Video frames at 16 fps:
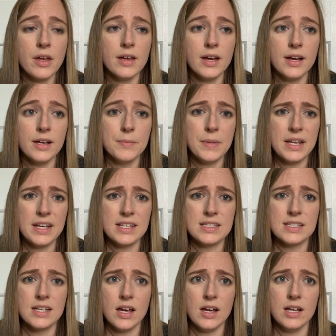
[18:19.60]
And
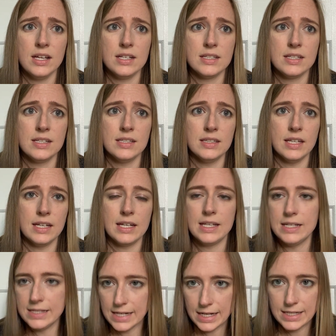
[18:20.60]
it's not like
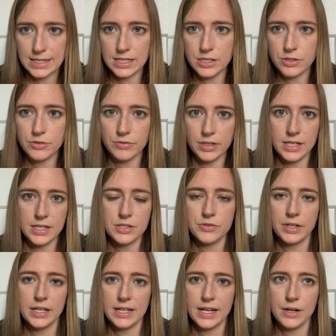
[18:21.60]
90 degrees
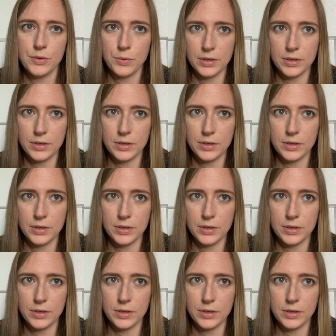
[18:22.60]
right now.